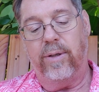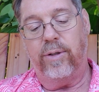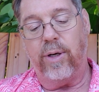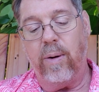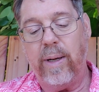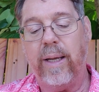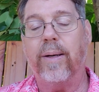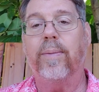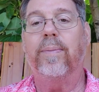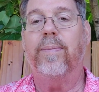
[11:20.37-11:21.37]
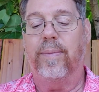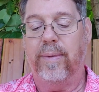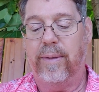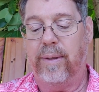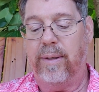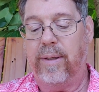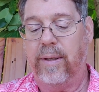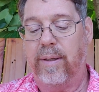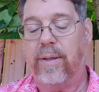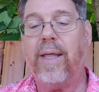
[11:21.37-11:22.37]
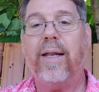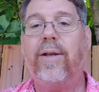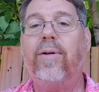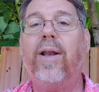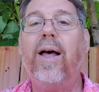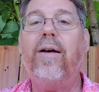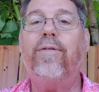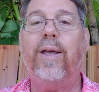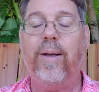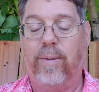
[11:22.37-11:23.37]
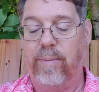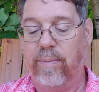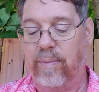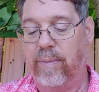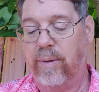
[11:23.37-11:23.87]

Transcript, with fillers: Show Him that you love Him